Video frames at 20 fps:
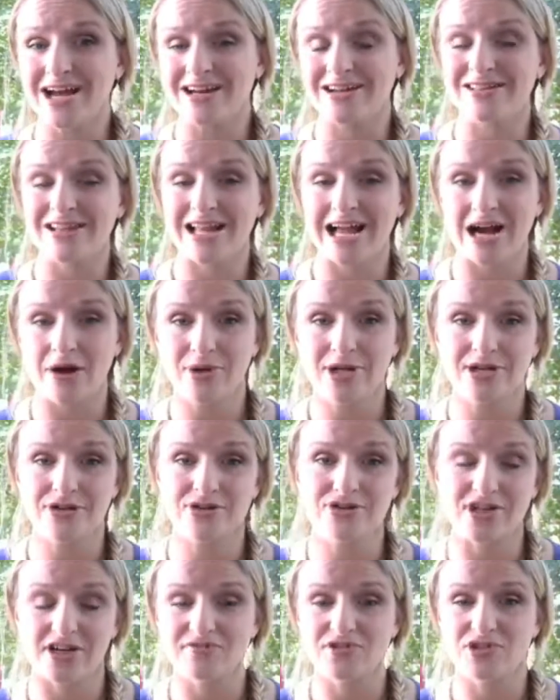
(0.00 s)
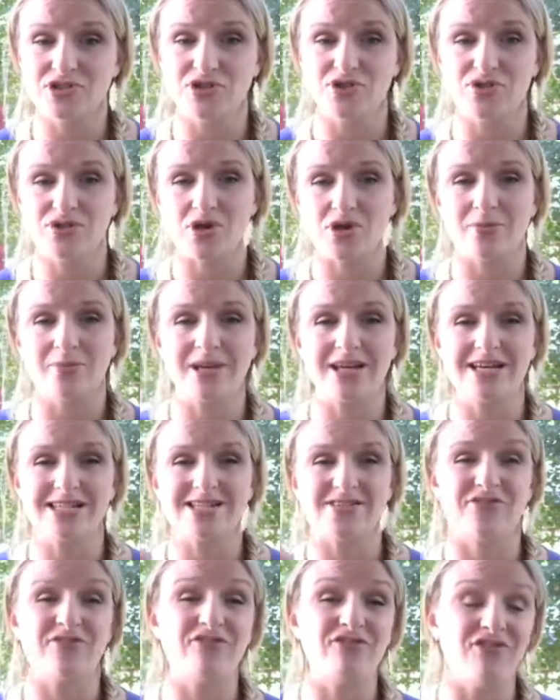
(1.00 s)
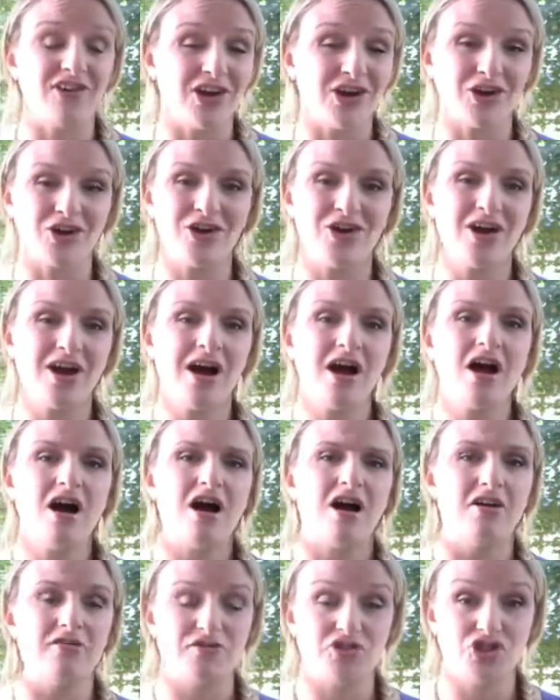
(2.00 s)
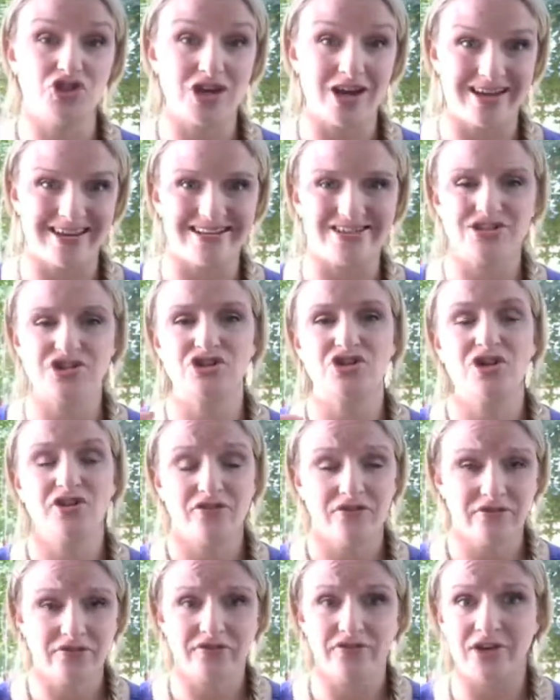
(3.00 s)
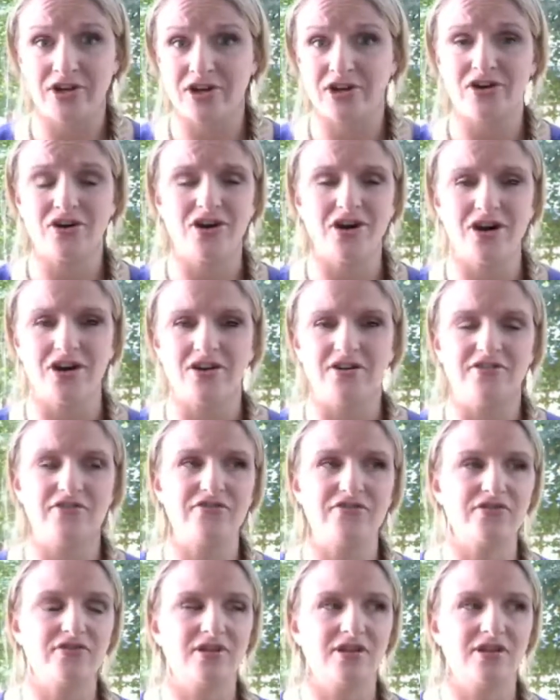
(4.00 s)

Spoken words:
not allowing yourself to do so because of fear of change, fear of